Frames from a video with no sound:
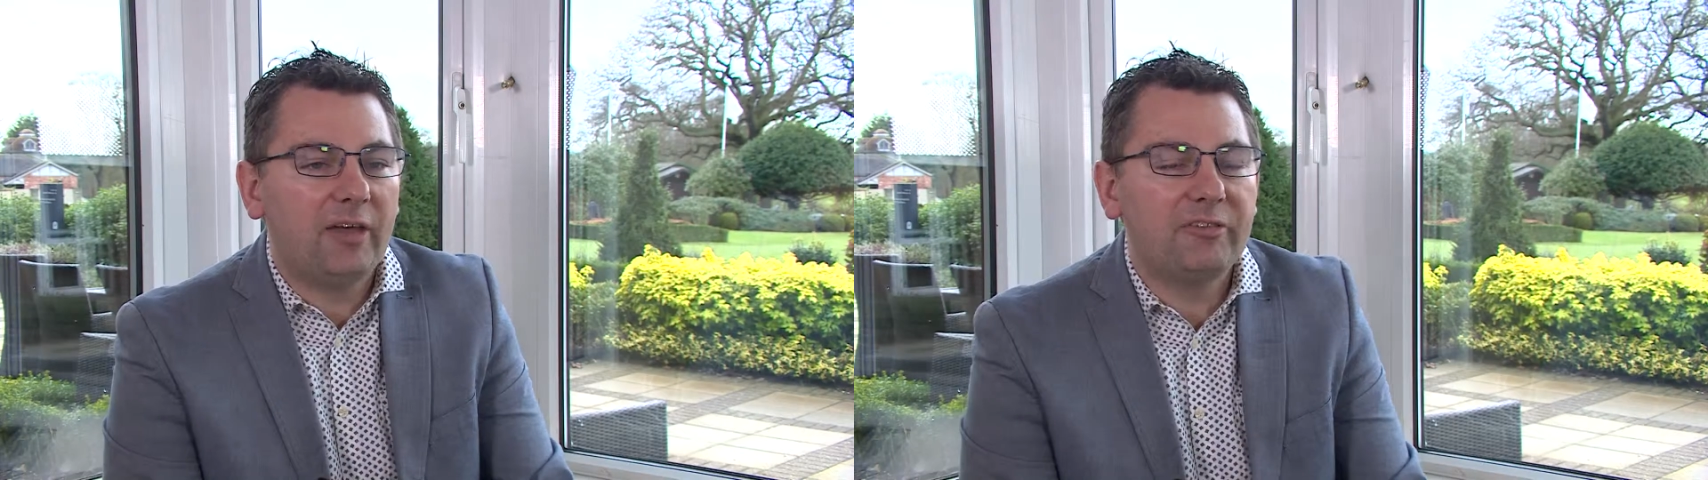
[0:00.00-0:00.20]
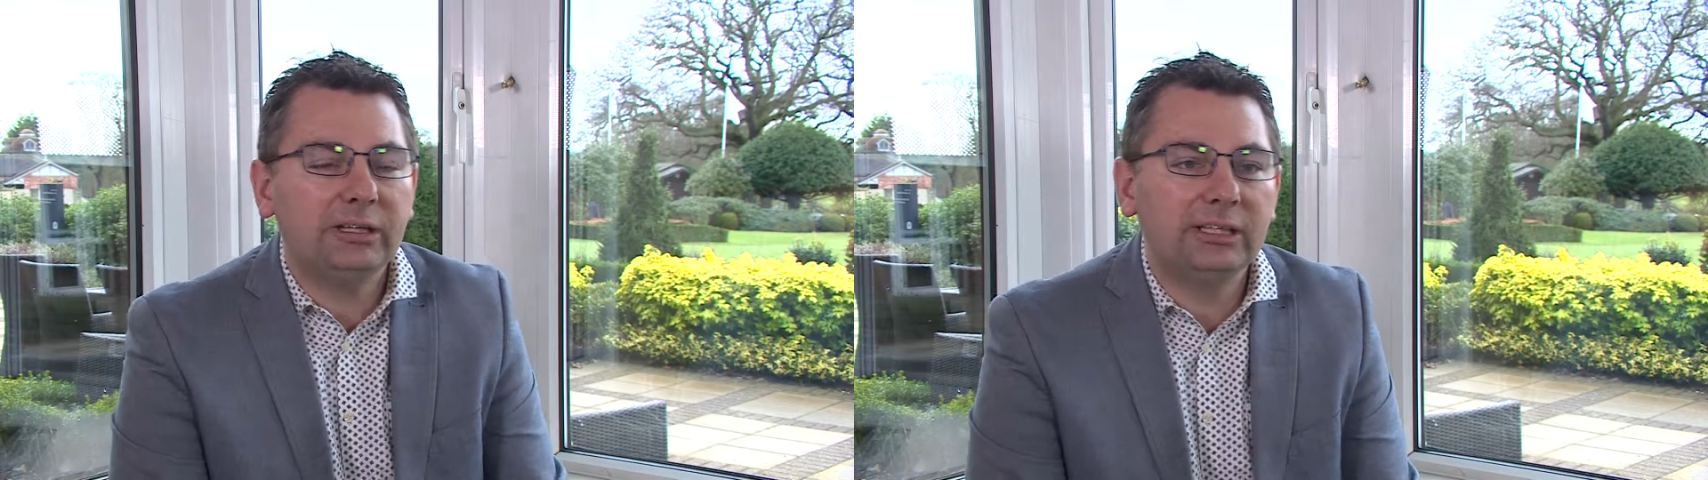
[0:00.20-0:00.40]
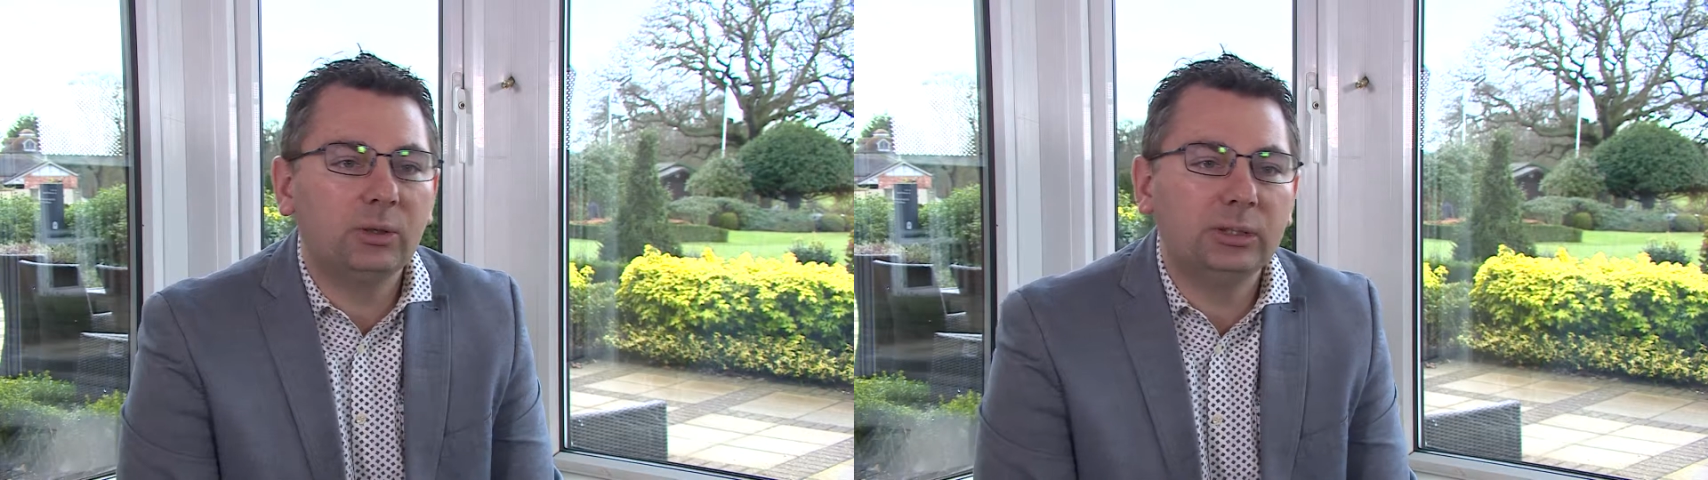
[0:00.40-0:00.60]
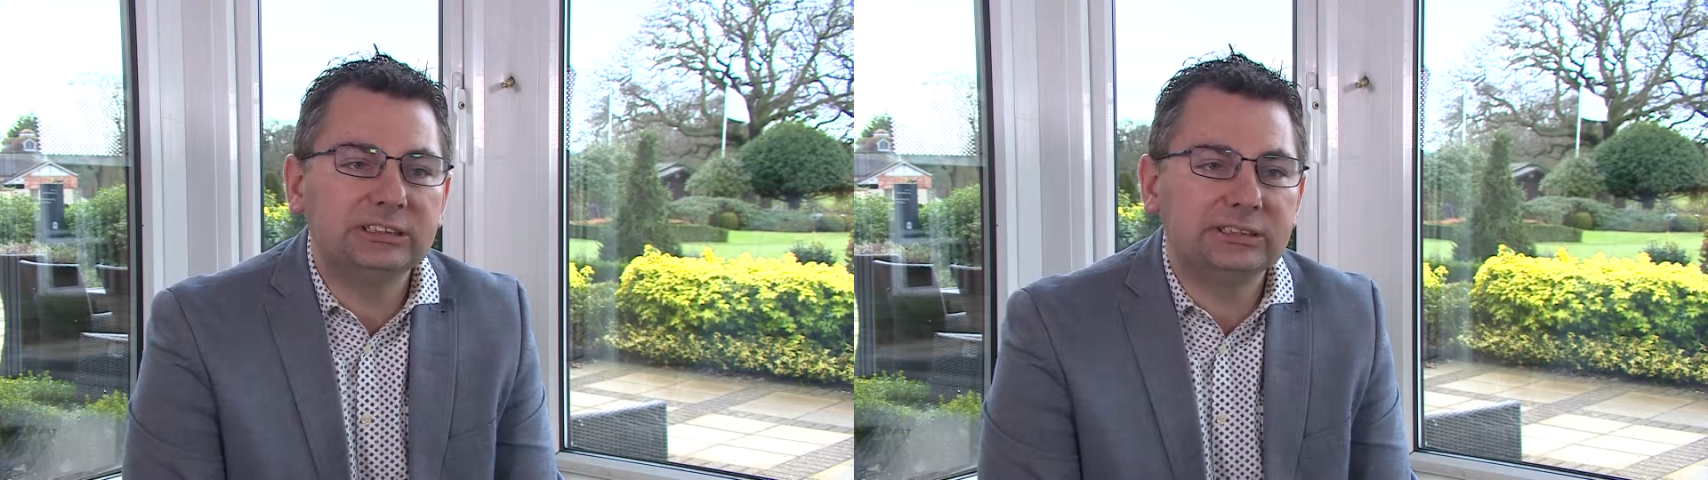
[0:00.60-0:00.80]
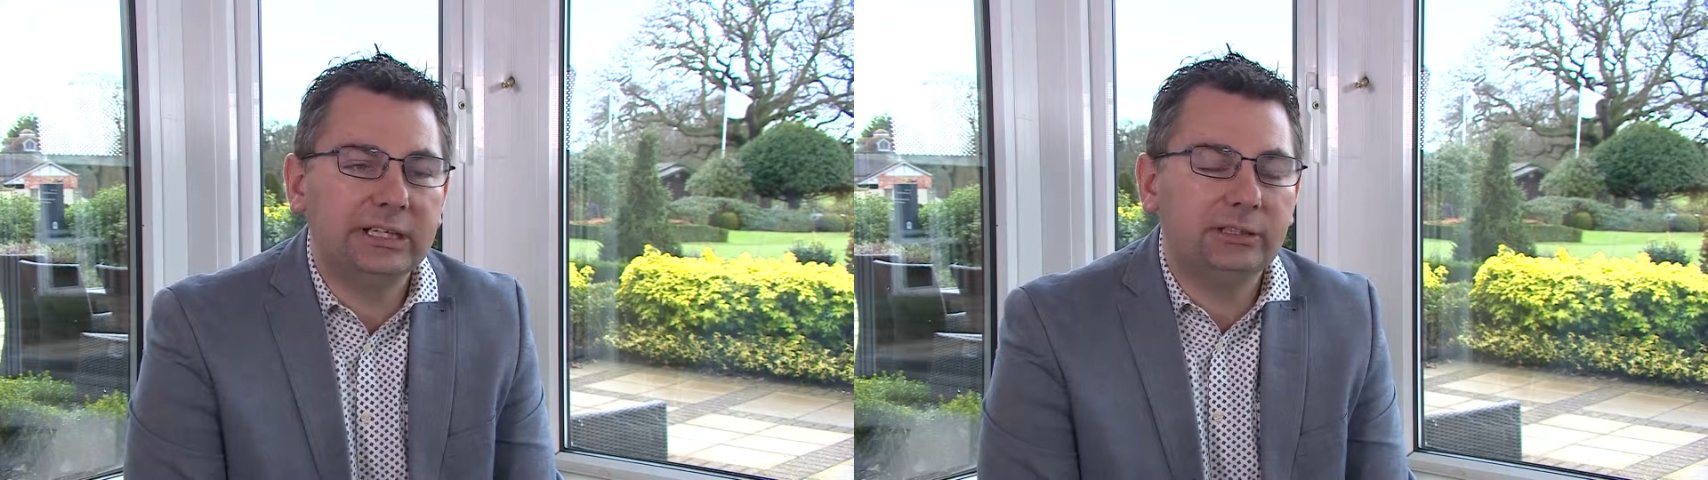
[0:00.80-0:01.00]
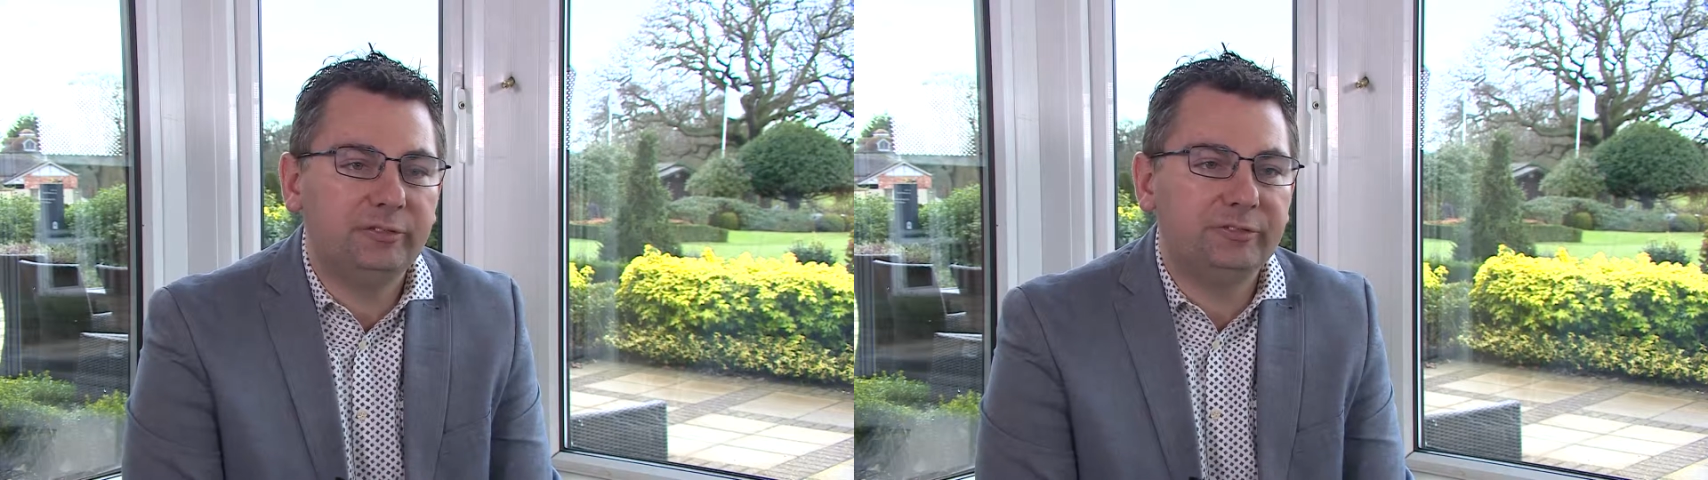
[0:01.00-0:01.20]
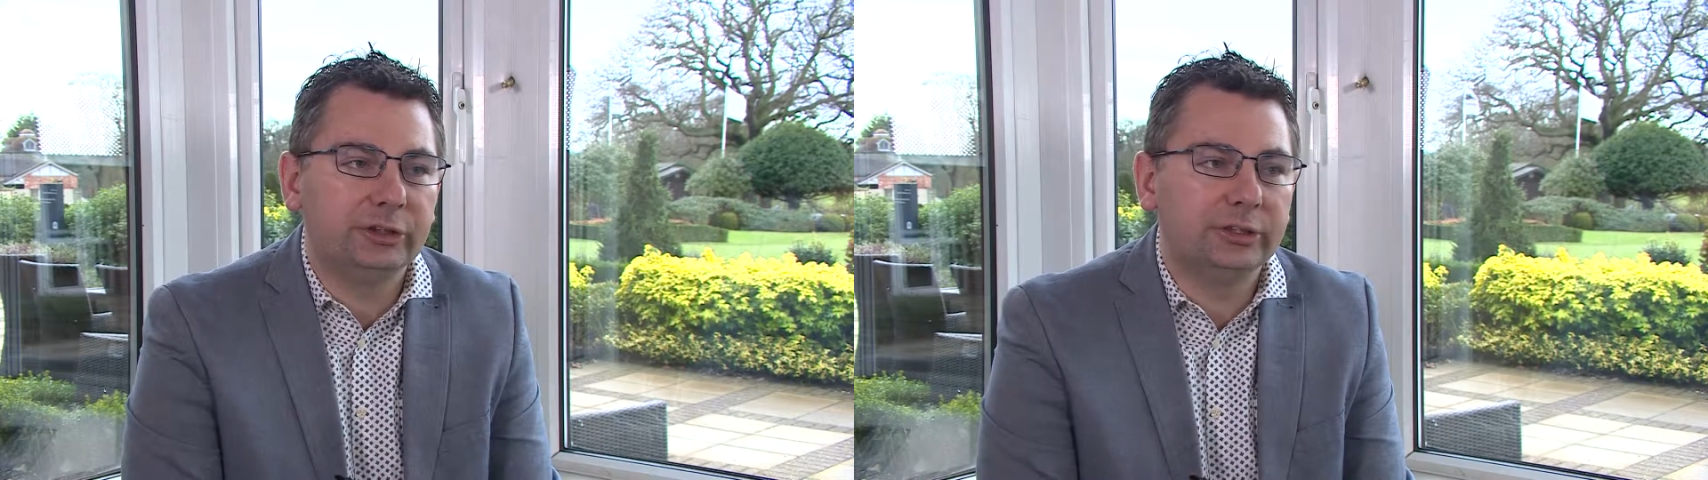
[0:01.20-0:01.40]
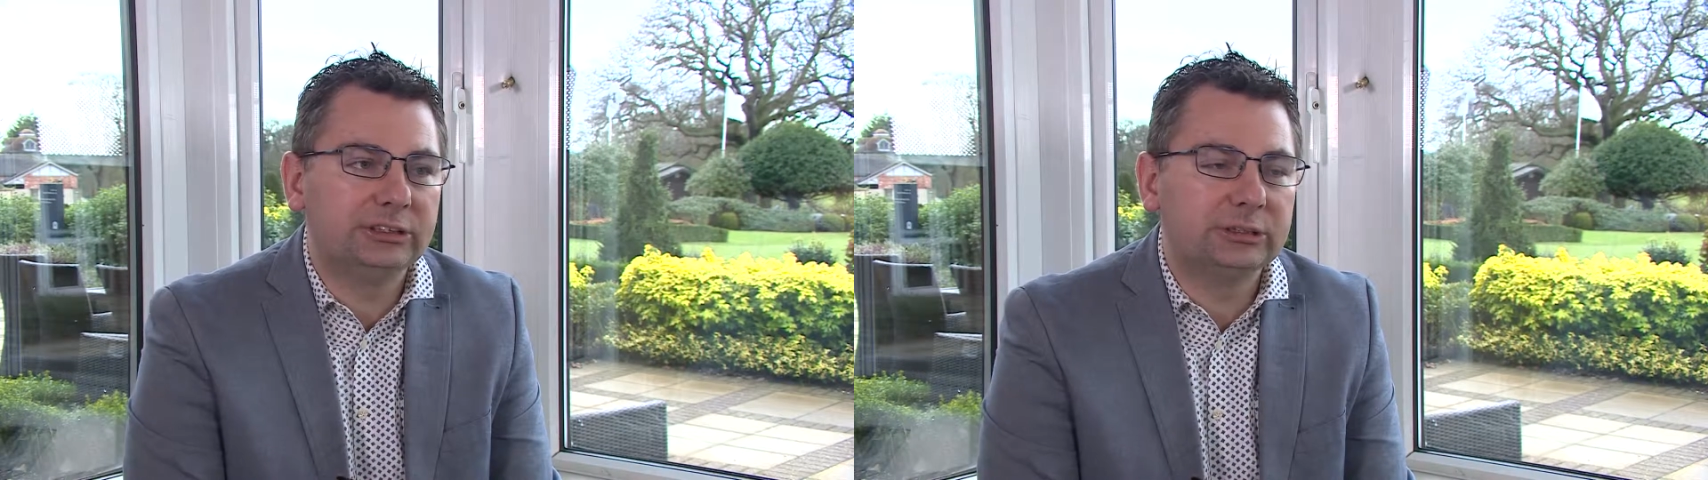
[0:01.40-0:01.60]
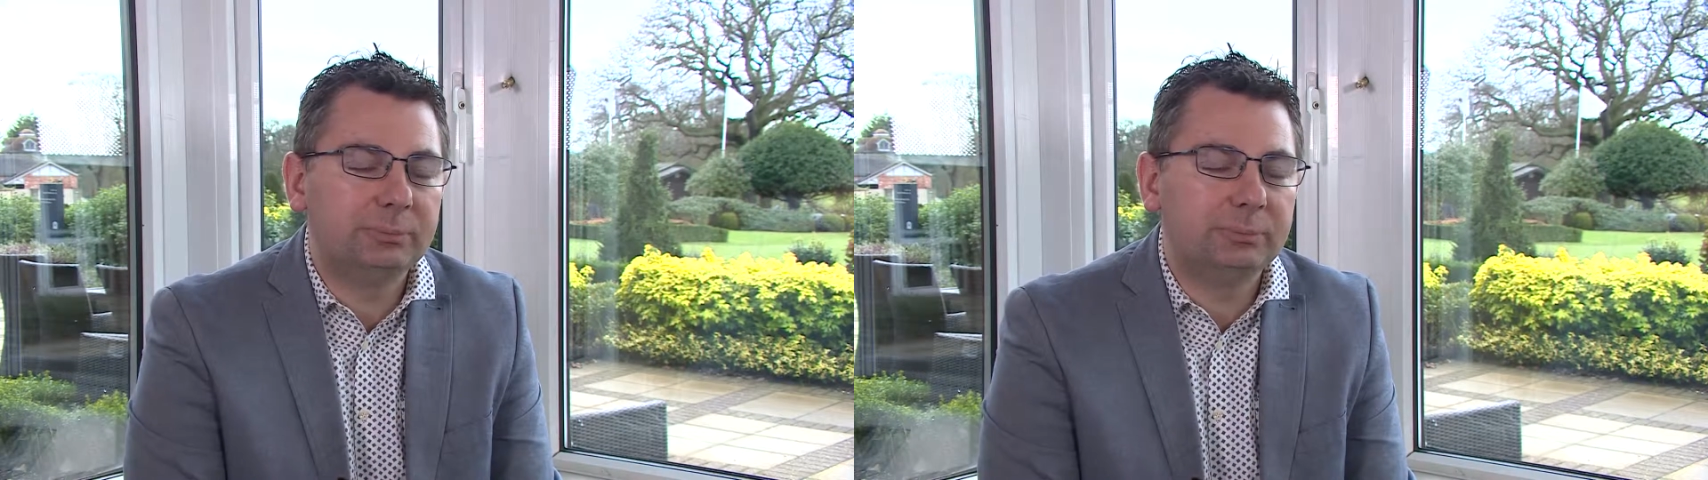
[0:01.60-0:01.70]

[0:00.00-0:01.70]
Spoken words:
I think they're quite scared at first